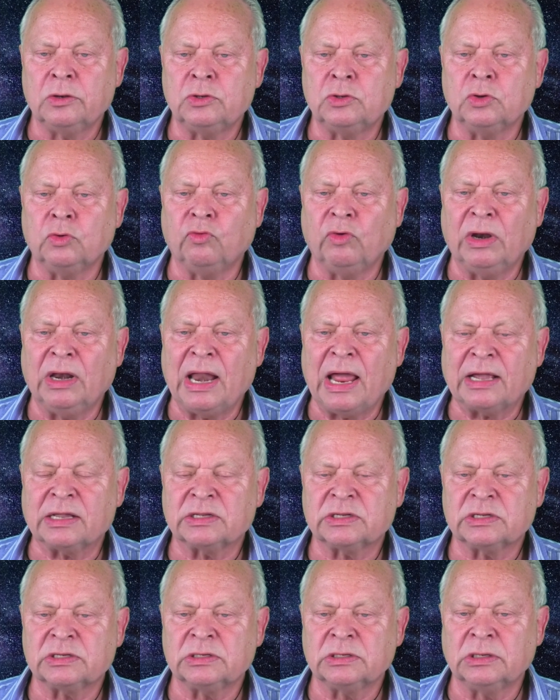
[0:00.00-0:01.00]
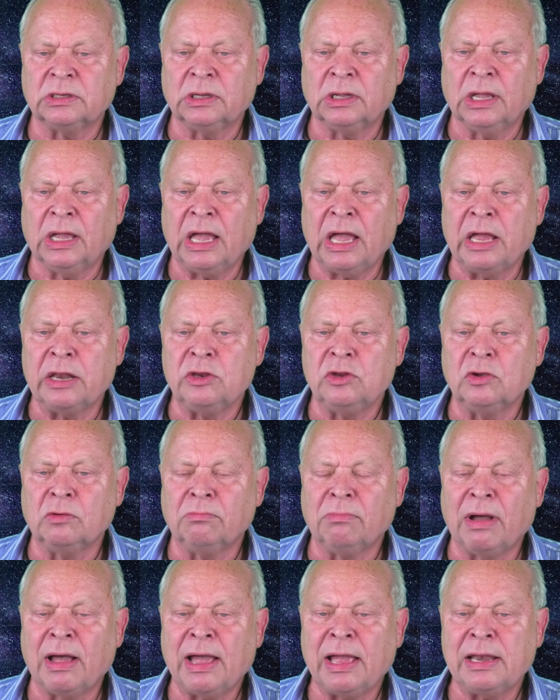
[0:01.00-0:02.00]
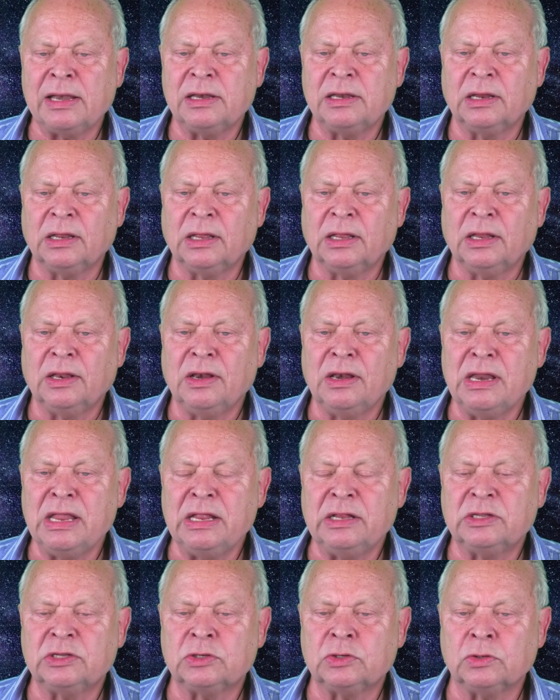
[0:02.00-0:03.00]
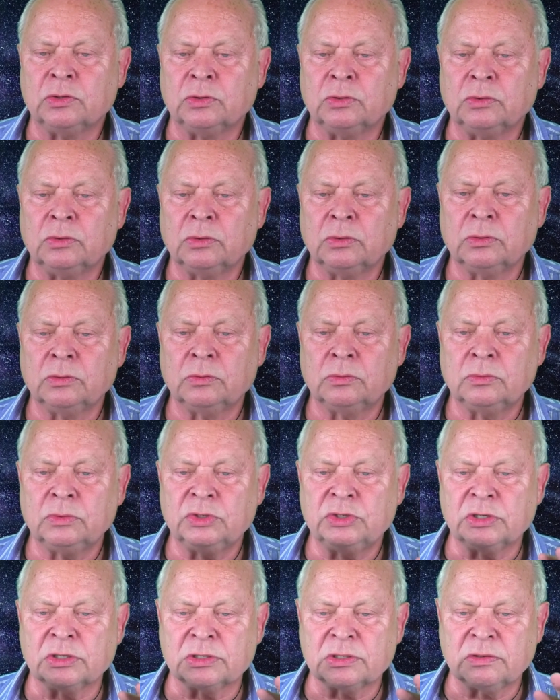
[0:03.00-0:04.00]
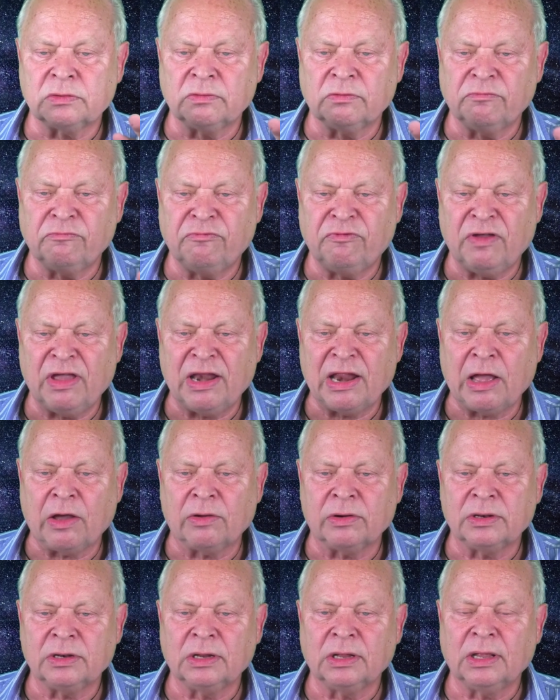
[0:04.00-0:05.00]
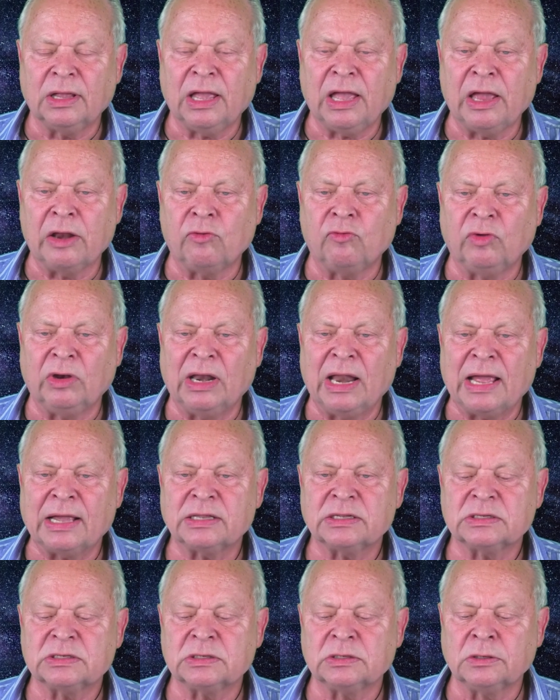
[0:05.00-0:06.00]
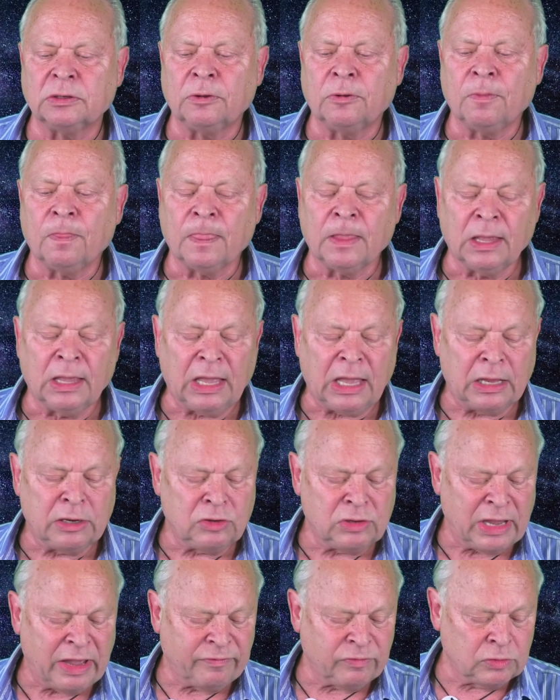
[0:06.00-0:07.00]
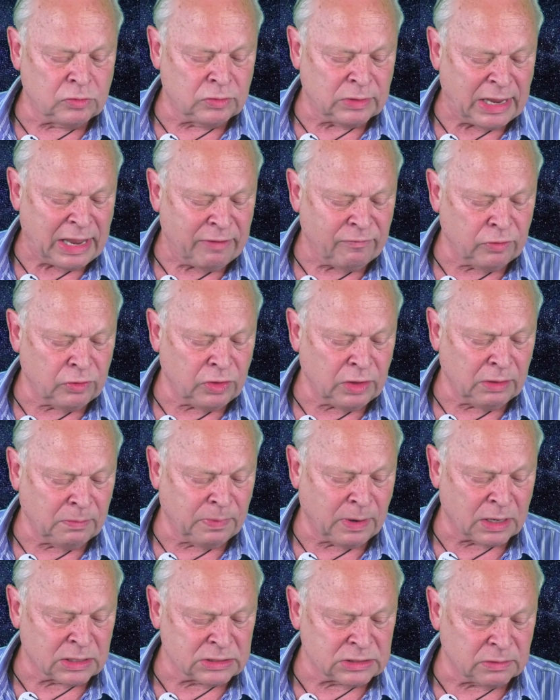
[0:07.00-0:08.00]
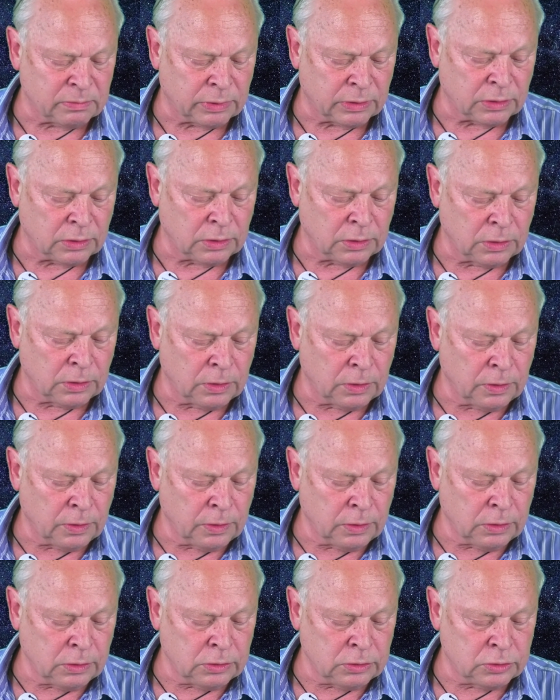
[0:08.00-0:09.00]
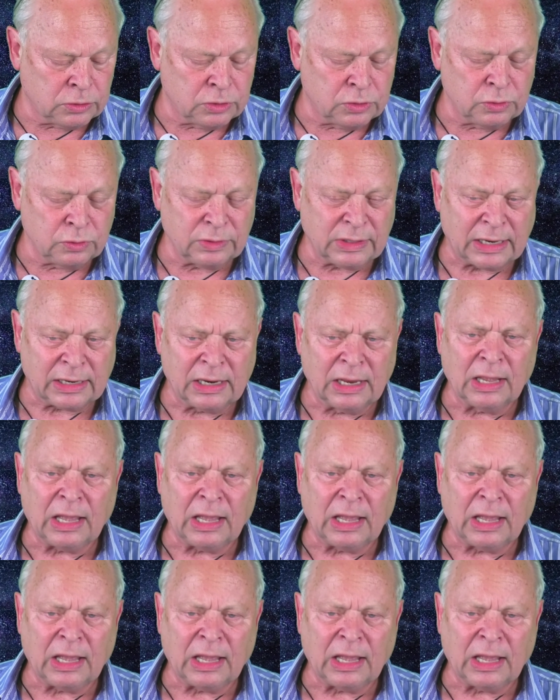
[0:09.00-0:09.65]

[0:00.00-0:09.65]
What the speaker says: to relax, and your mind needs to just fade out and relax. And you have to do everything possible to do that.